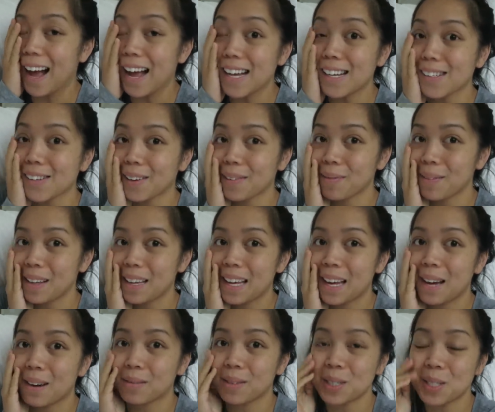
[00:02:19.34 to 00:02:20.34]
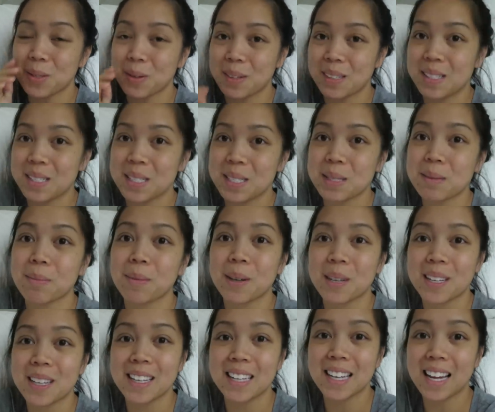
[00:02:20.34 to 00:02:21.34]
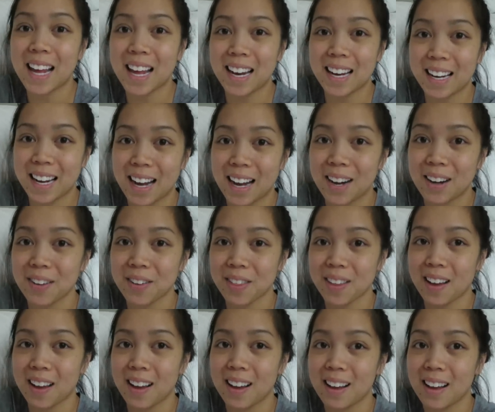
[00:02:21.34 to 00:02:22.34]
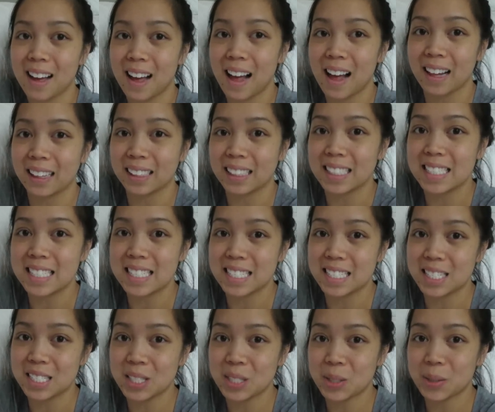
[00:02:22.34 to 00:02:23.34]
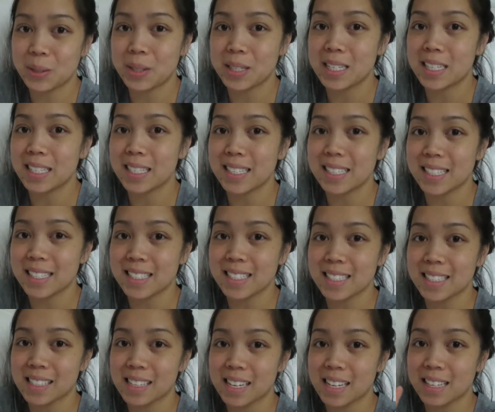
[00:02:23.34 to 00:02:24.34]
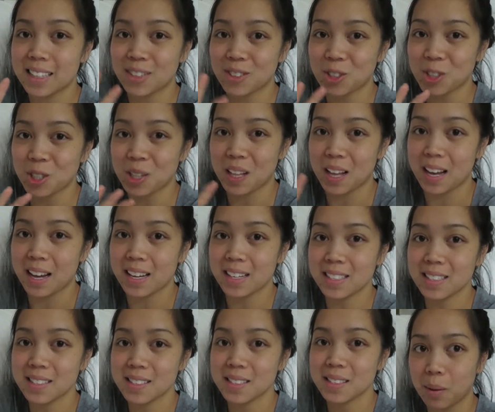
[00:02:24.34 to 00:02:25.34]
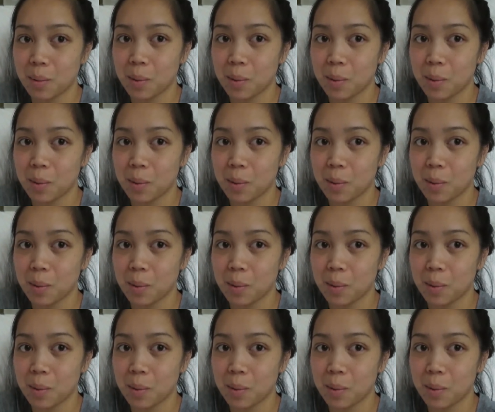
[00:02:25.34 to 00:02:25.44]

I dropped my camera twice this morning and now the LED screen is like there's lines.